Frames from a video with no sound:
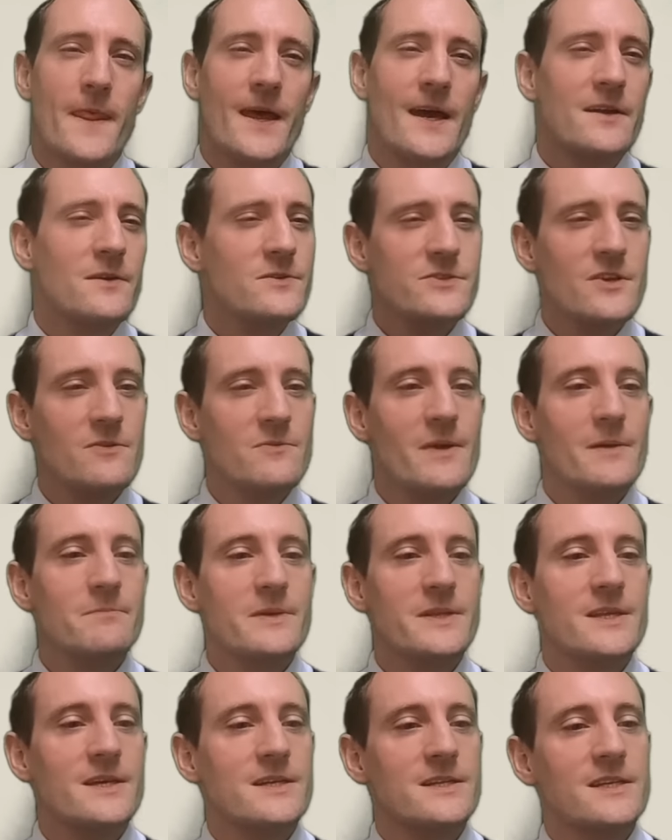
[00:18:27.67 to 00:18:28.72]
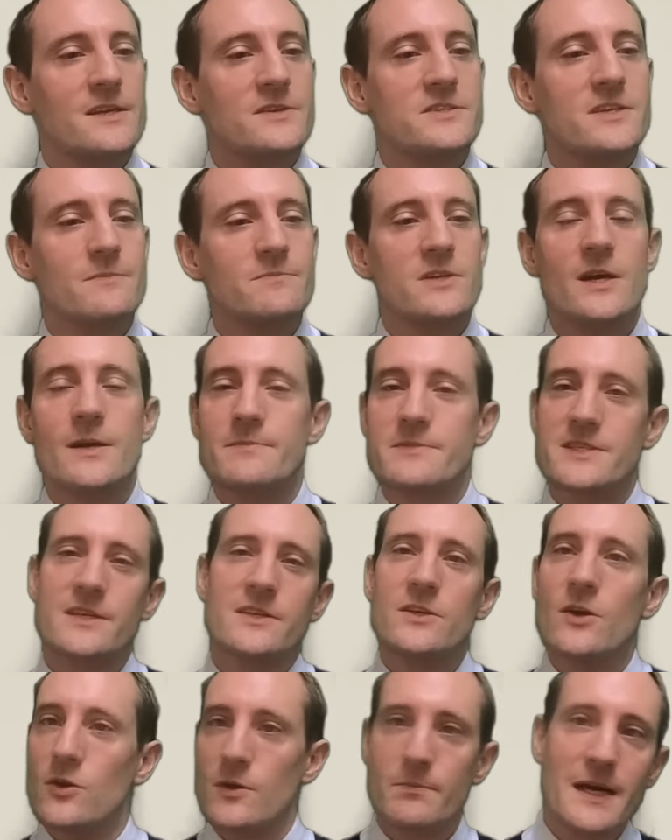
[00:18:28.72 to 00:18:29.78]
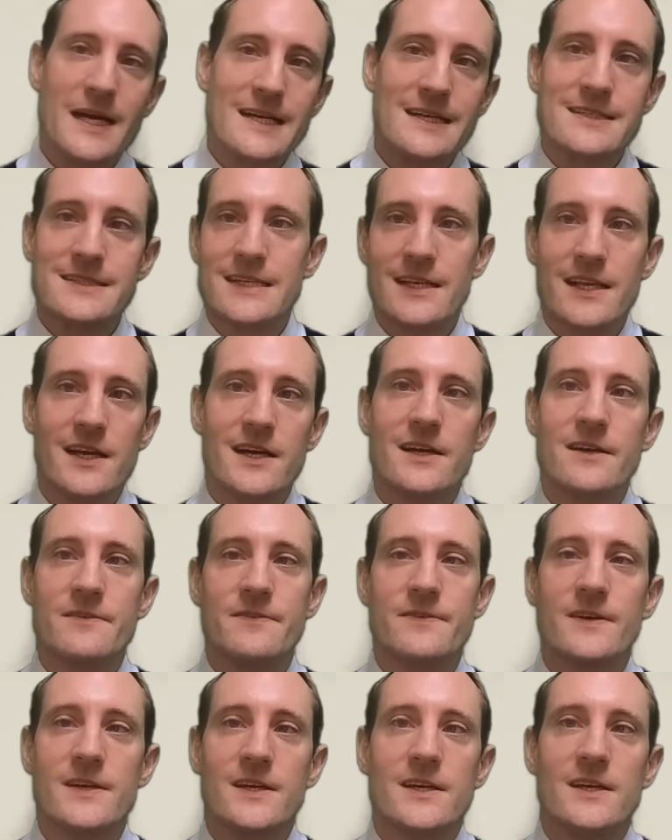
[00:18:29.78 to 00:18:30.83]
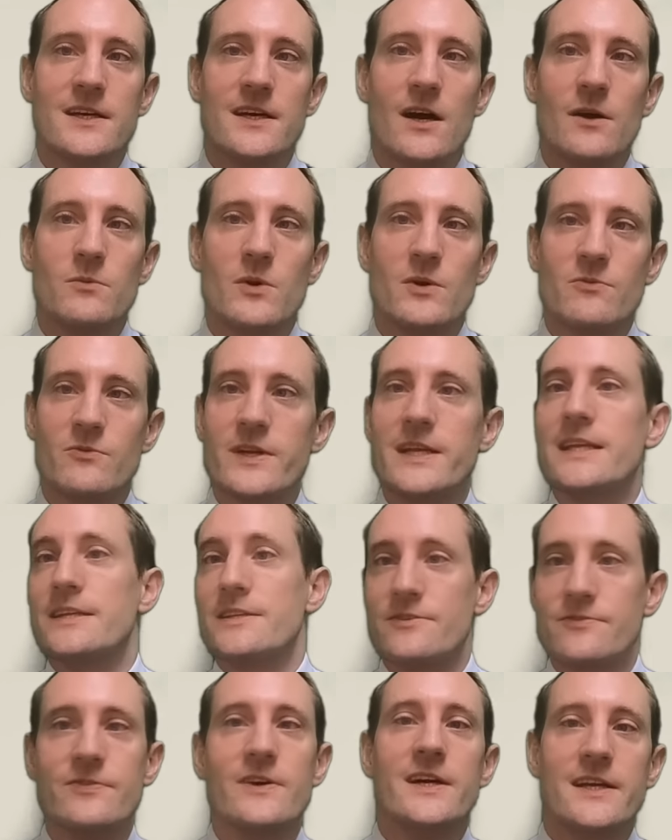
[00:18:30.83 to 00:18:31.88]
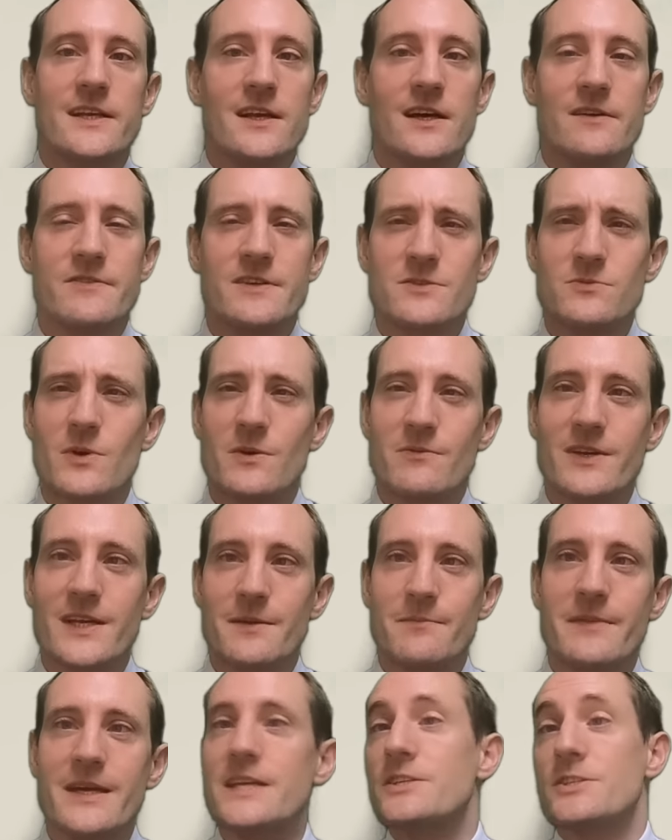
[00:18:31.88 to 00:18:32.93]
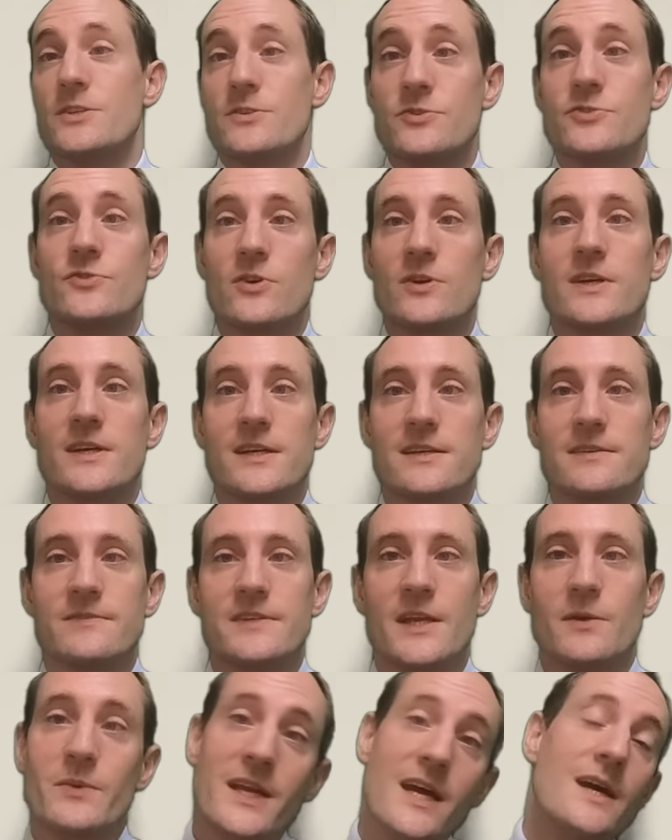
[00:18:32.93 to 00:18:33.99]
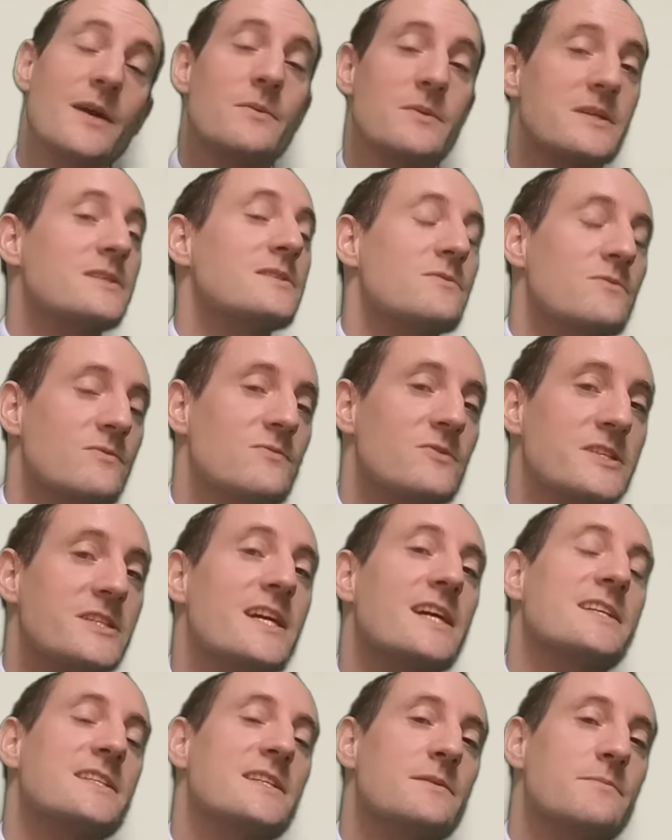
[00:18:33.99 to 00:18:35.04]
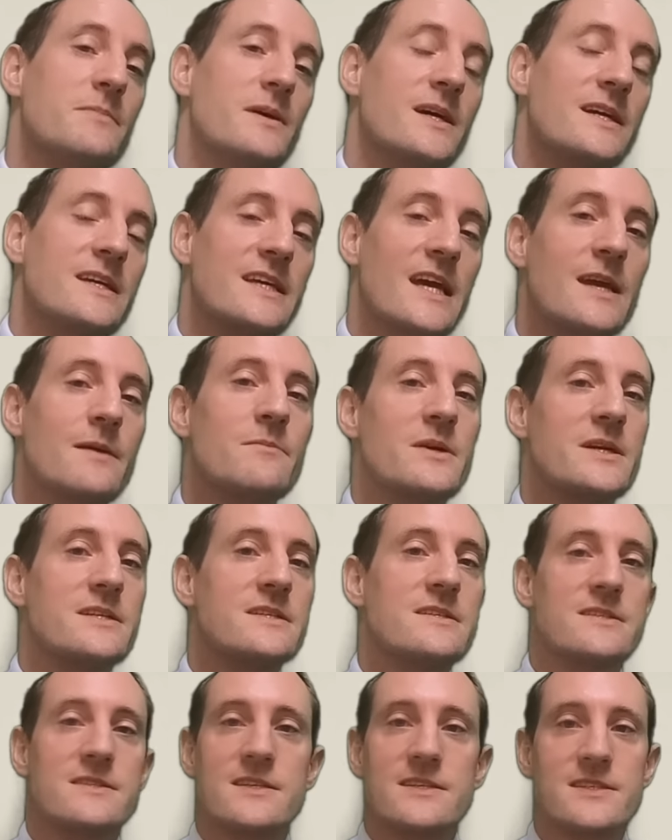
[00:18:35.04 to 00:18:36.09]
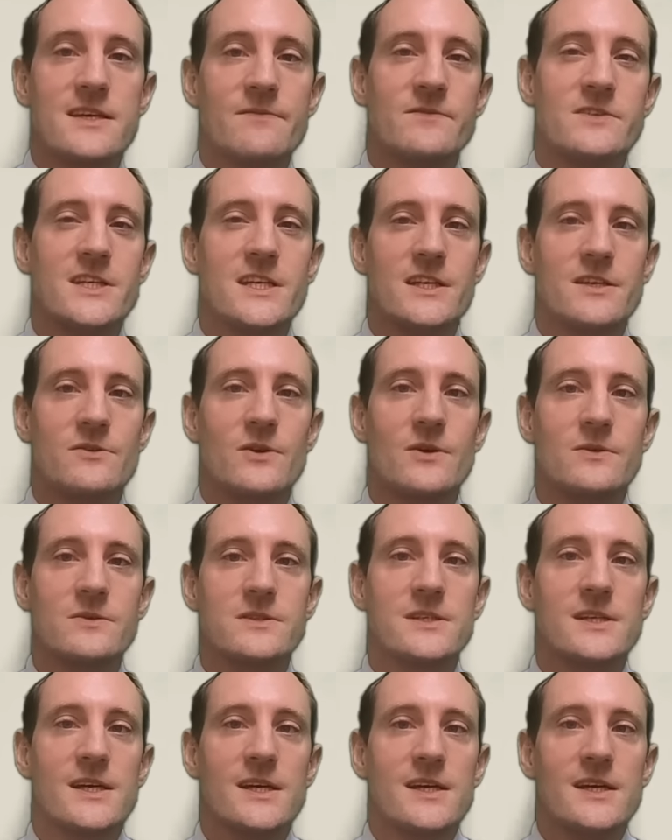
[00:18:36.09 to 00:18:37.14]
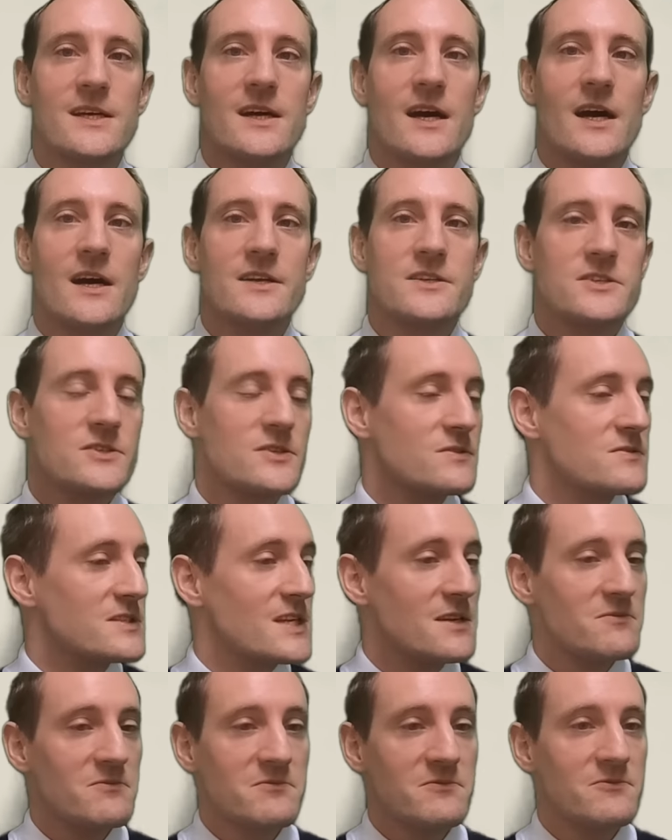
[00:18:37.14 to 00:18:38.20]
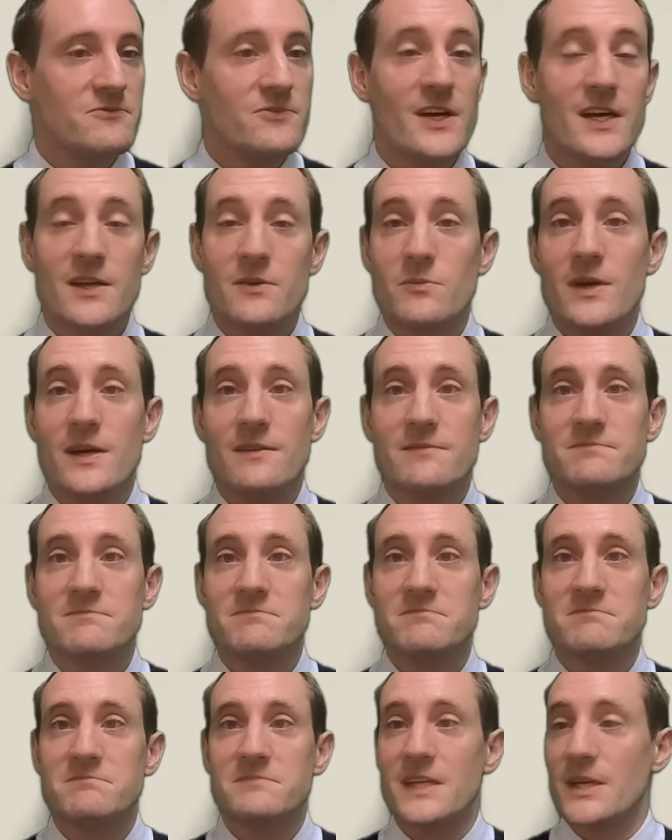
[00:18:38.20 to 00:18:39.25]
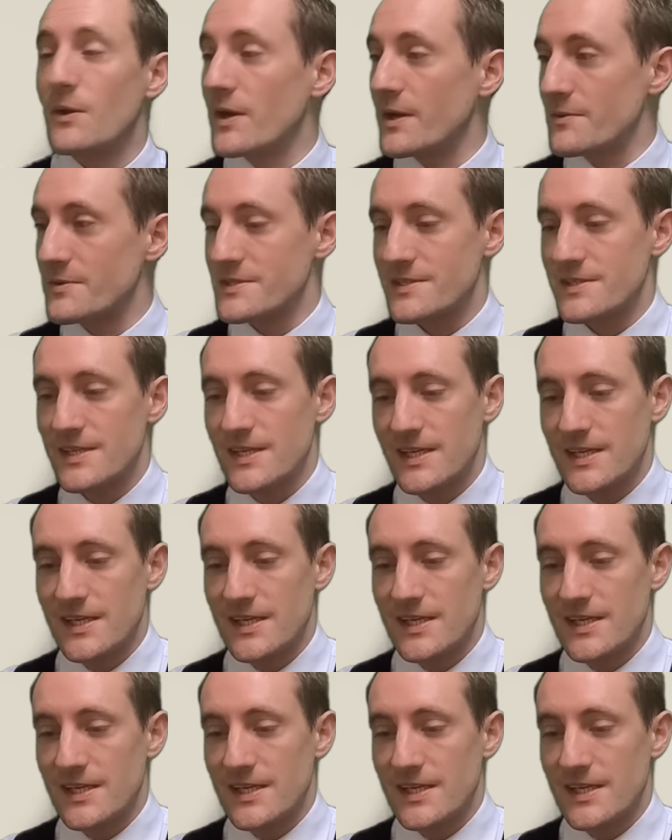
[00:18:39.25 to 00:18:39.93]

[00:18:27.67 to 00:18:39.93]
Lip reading: And also remember that, you know, sometimes the knockbacks in life are what really define life. It's what really makes you stronger. You know, when I was rejected by Cambridge as a 17-year-old, I just sort of said, fine, well, you know, I was